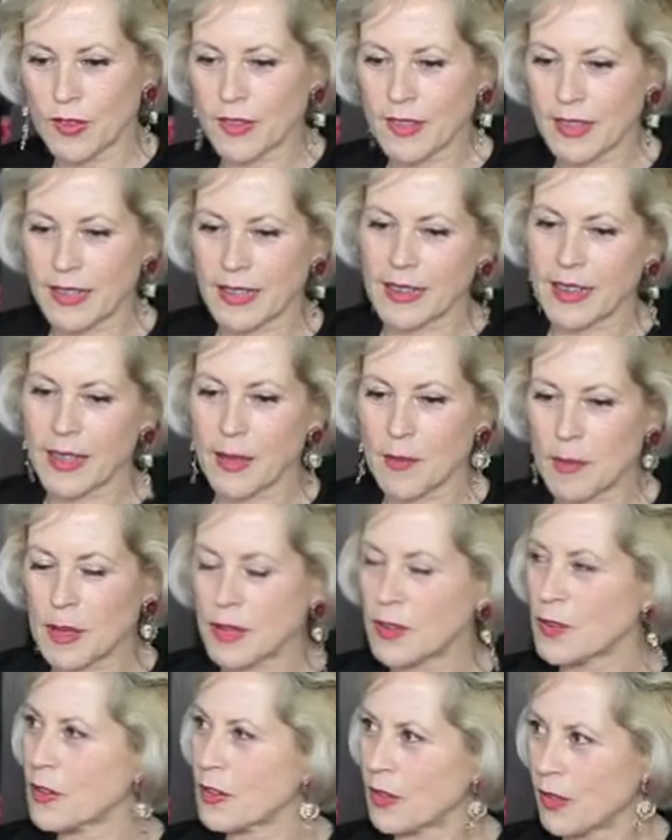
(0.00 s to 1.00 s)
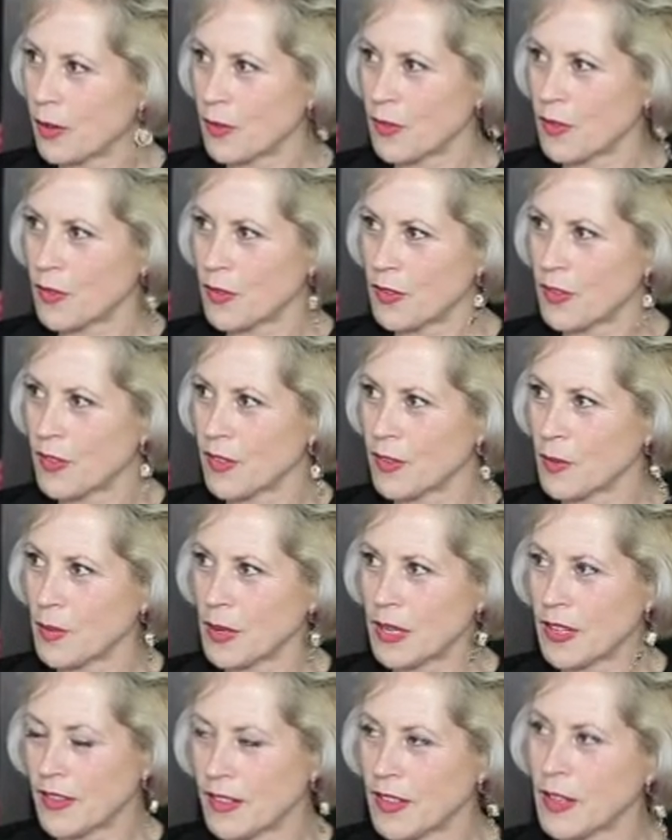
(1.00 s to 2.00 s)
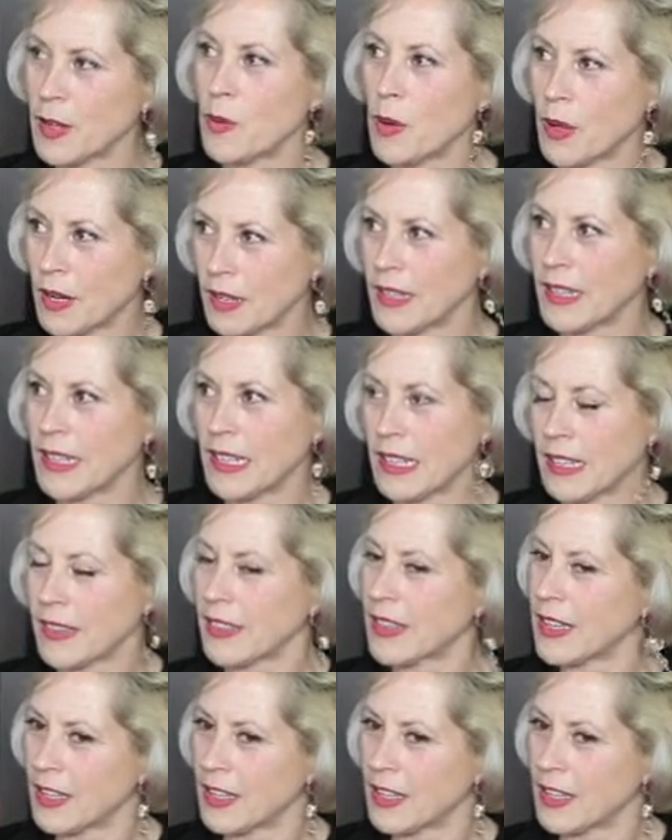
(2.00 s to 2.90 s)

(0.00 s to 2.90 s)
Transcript: and I mentor a lot of students. So when you see quality like that,